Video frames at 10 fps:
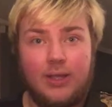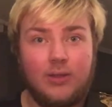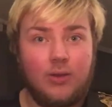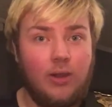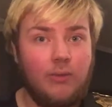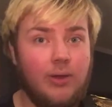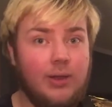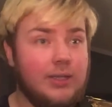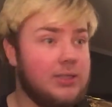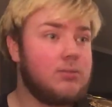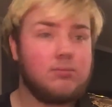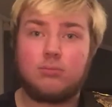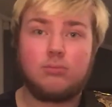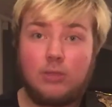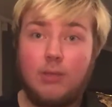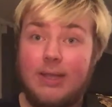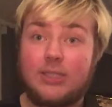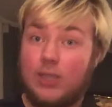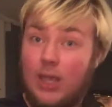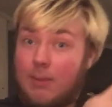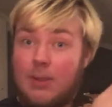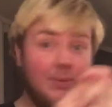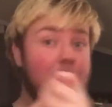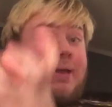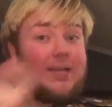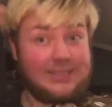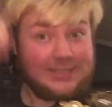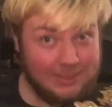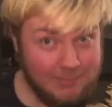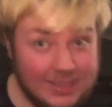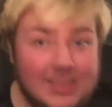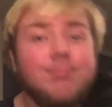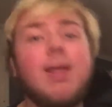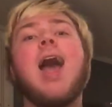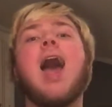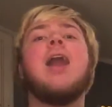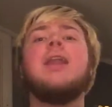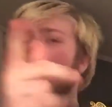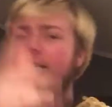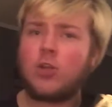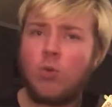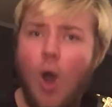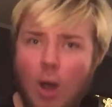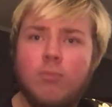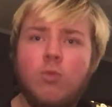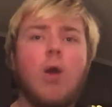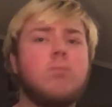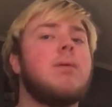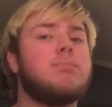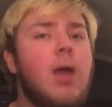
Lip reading: the whole world is the Miss, yeah, the Miss, and he's on Raw, yeah.